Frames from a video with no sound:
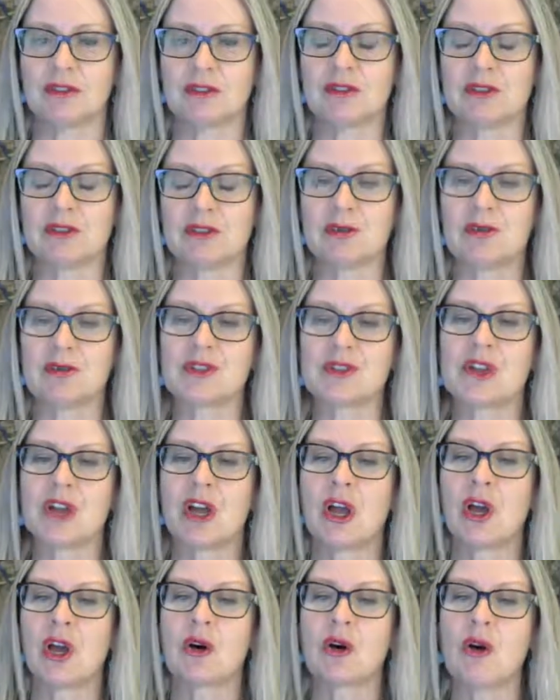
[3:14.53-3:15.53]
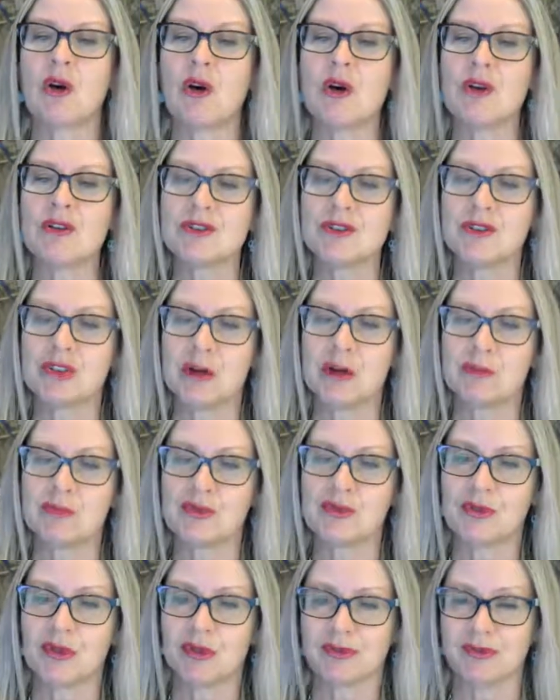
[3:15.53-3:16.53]
clause contra
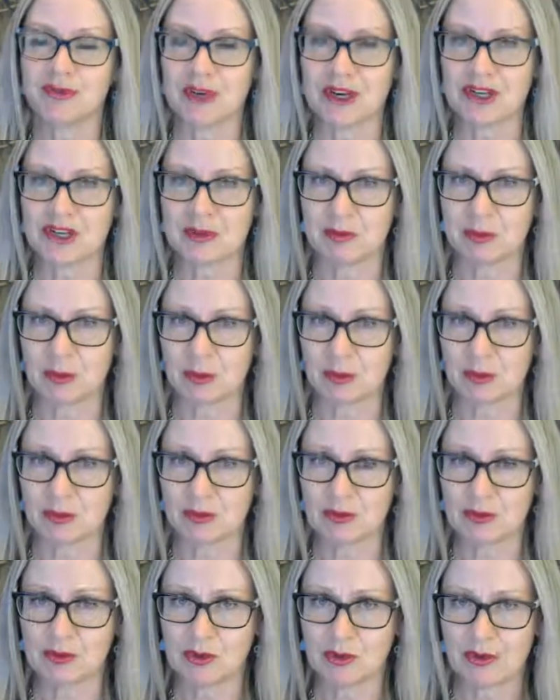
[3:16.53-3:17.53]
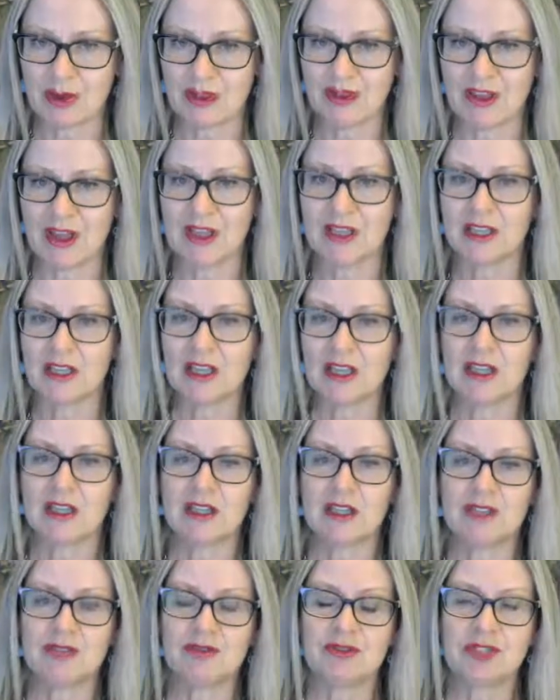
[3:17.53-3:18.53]
proferentum, and we'll talk about that
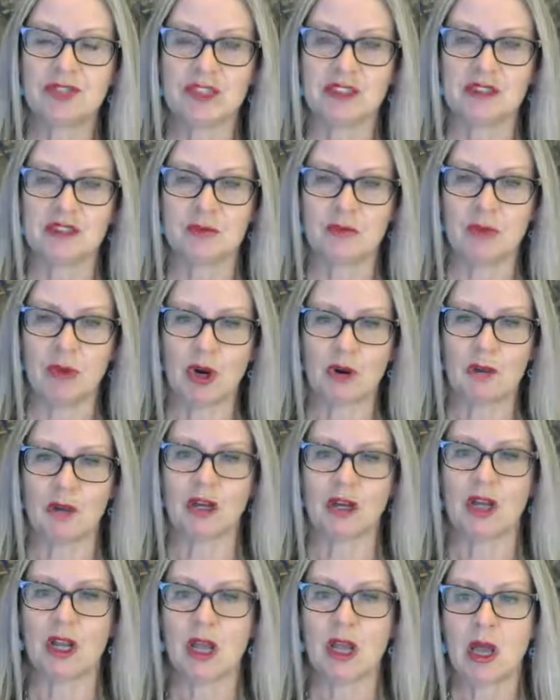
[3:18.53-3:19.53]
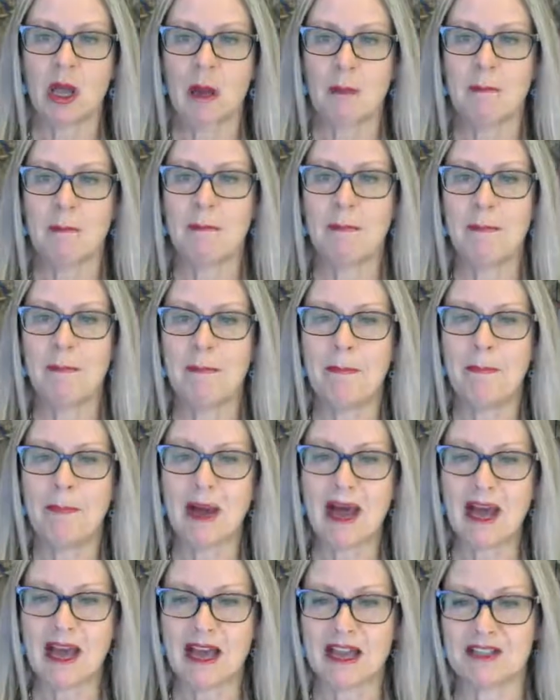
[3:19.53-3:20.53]
in just a moment.
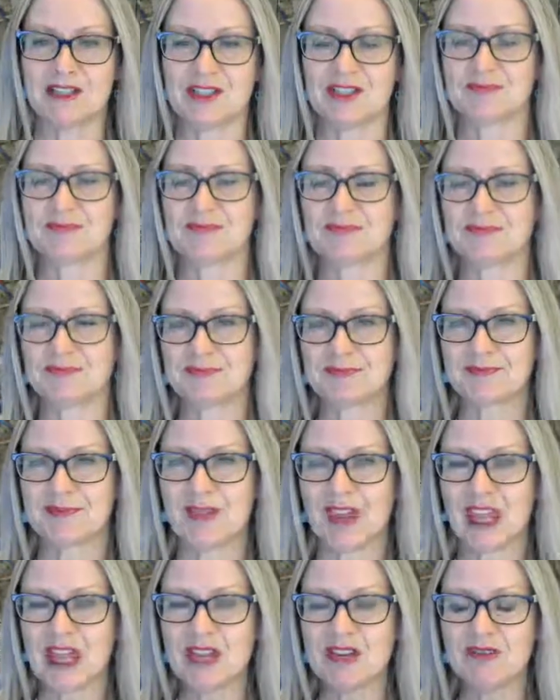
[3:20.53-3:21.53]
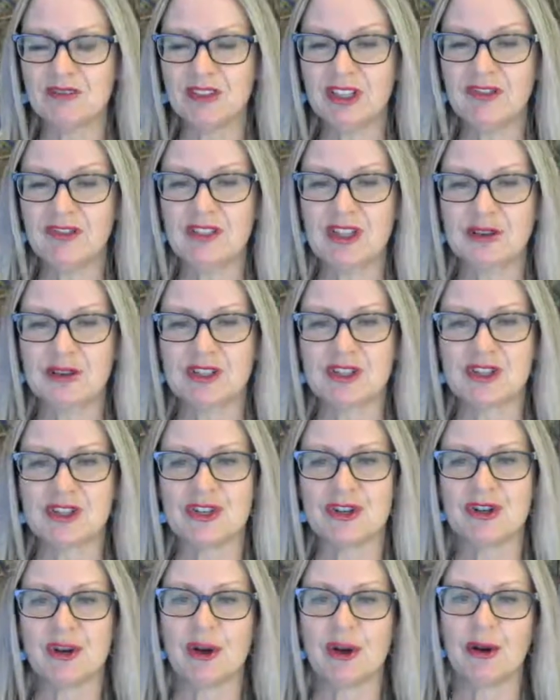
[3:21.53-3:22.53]
But even if there is
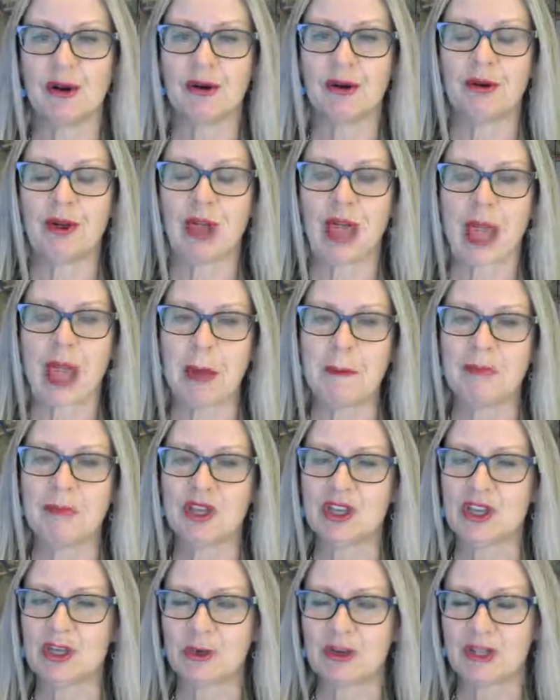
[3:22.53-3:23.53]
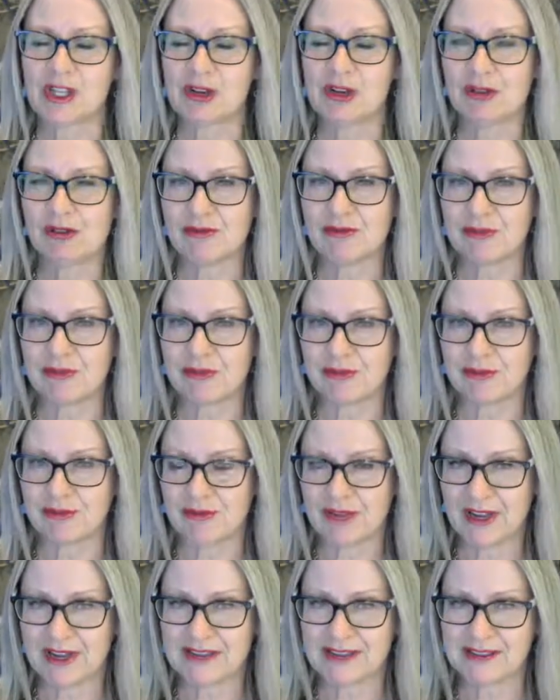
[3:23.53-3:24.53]
no ambiguity on the
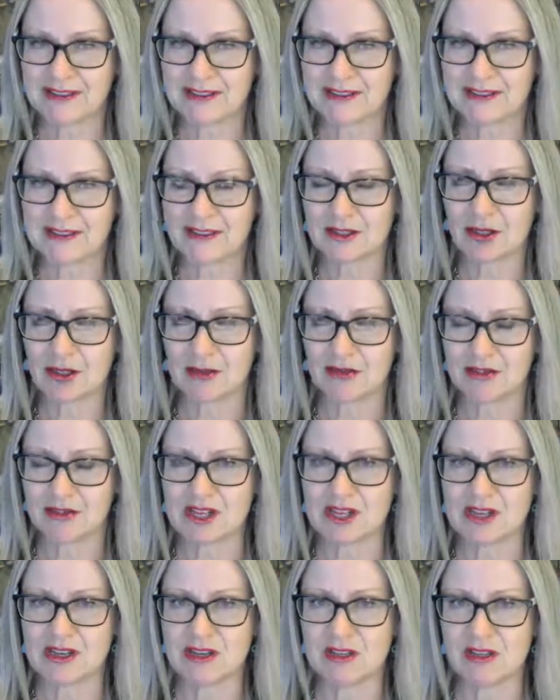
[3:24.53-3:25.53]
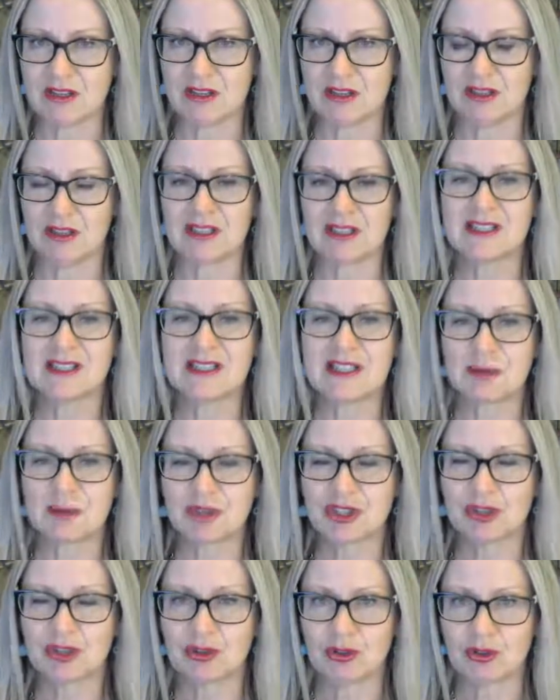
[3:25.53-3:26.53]
face of the
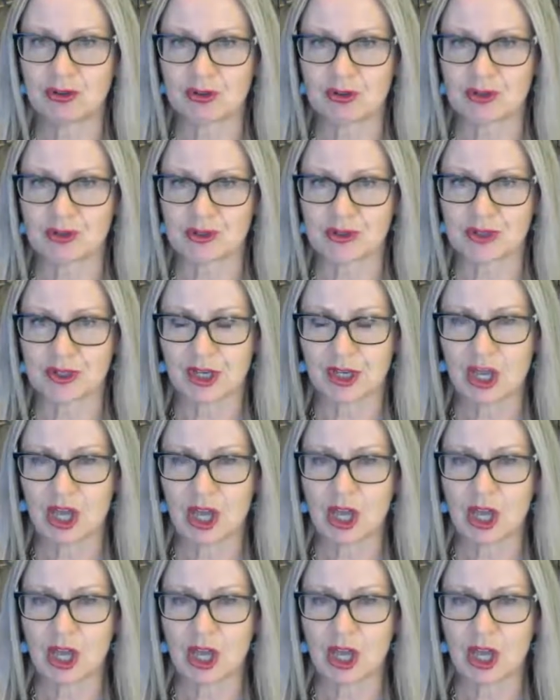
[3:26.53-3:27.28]
exemption clause,